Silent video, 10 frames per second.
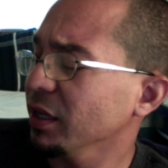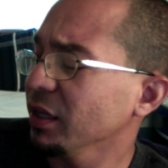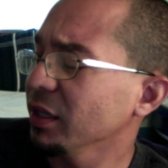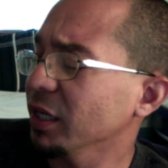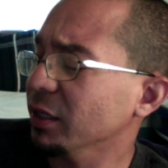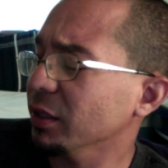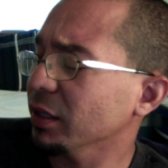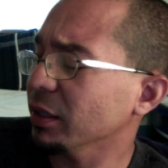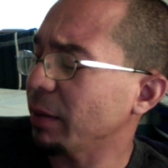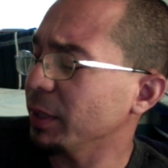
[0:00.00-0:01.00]
They could,
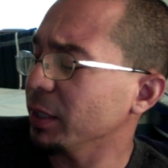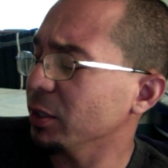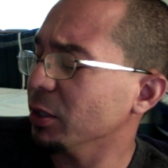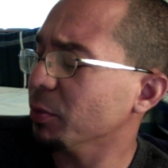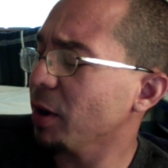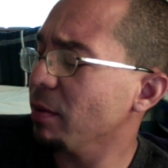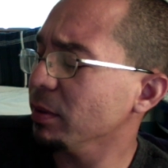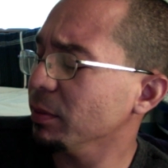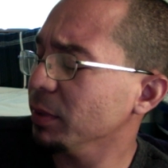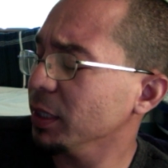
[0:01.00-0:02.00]
I mean, you could
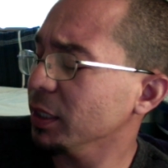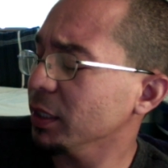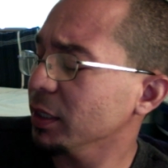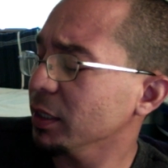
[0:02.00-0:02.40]
probably